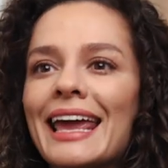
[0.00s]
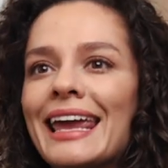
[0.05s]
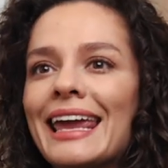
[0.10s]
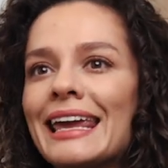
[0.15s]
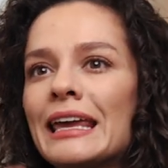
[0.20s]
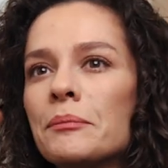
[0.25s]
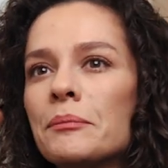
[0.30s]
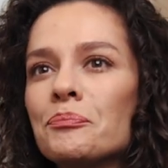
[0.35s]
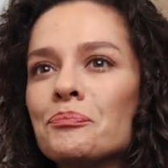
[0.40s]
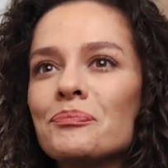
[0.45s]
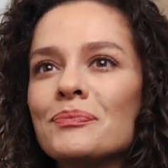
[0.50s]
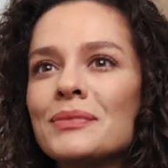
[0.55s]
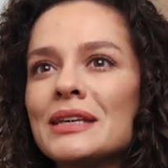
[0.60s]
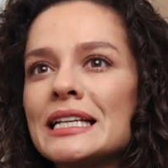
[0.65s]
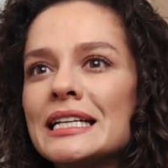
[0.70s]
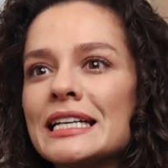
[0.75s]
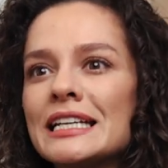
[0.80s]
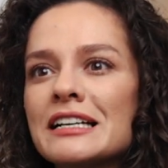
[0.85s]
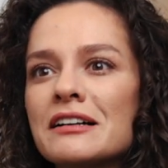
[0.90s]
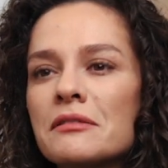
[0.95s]
a
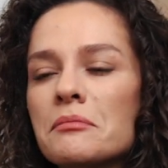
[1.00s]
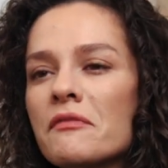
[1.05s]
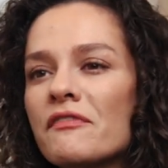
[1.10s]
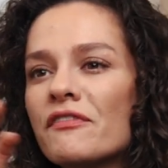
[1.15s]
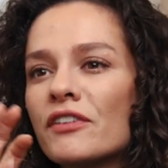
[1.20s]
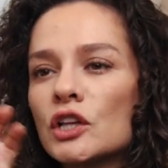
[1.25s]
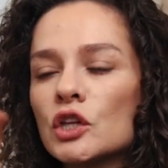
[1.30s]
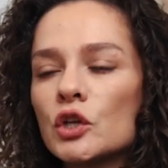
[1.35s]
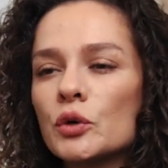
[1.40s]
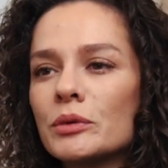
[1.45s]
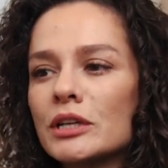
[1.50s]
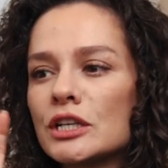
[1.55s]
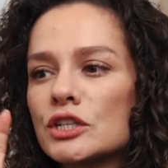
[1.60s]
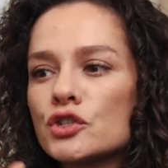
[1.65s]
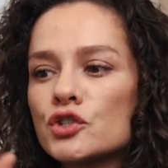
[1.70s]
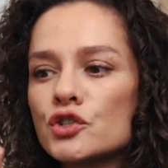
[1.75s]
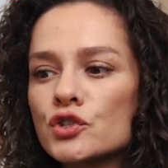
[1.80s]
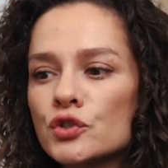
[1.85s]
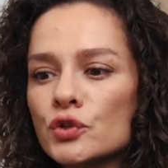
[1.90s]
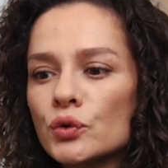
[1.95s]
medium
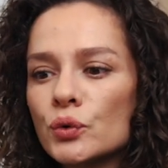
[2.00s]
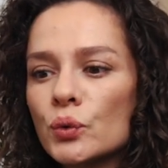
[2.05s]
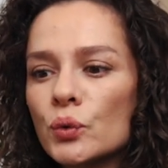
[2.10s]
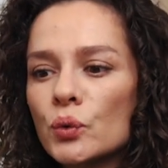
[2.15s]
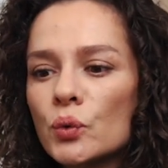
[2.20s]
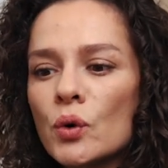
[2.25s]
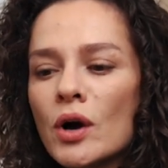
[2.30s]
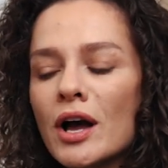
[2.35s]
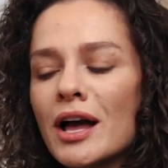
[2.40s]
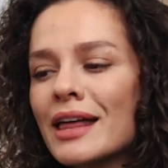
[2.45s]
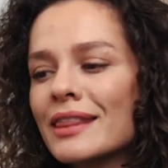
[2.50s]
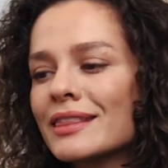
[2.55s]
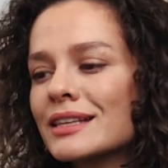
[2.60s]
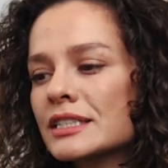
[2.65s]
voluminous shoe.